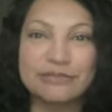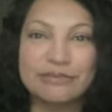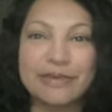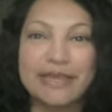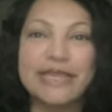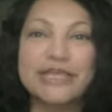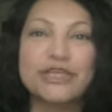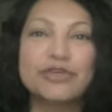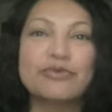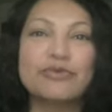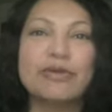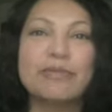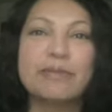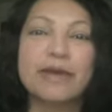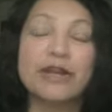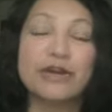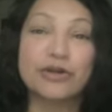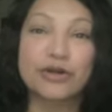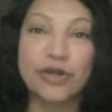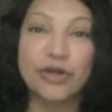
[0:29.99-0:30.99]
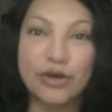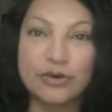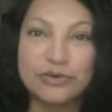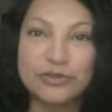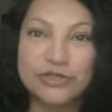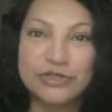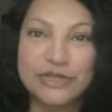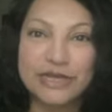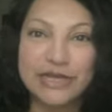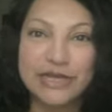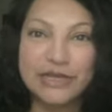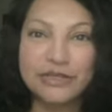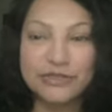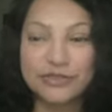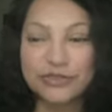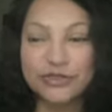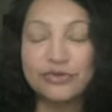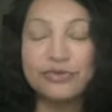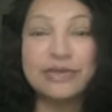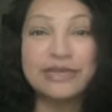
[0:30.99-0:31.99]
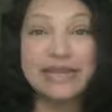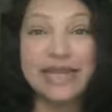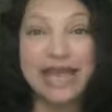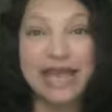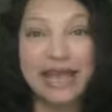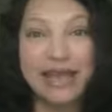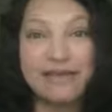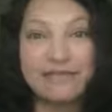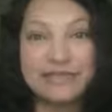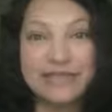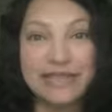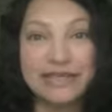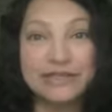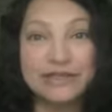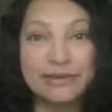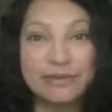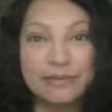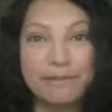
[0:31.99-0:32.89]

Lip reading: make you a better coach, so you can have that